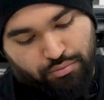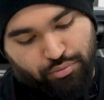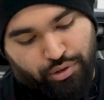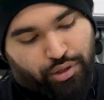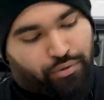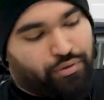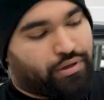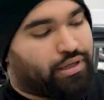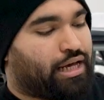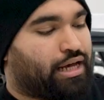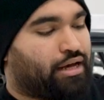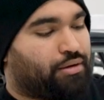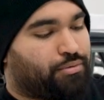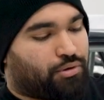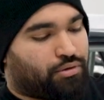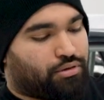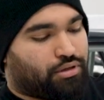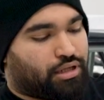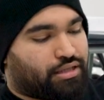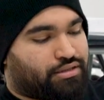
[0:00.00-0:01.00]
Pretty
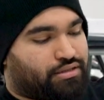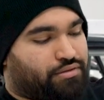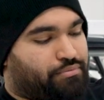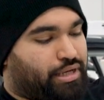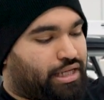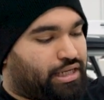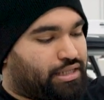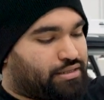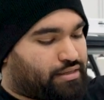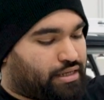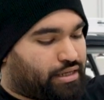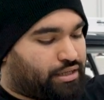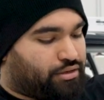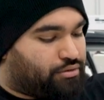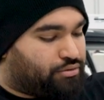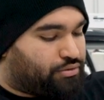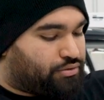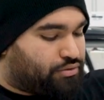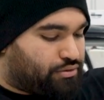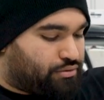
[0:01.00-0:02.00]
reliable, lots of mating
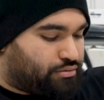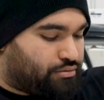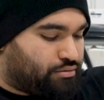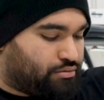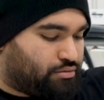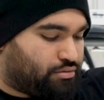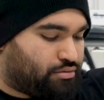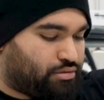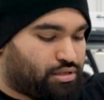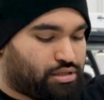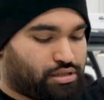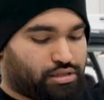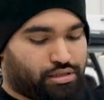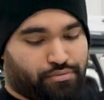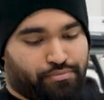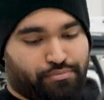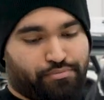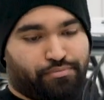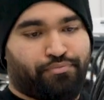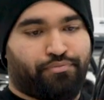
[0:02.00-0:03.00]
cycles.
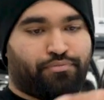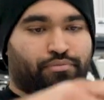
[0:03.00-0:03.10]
Um,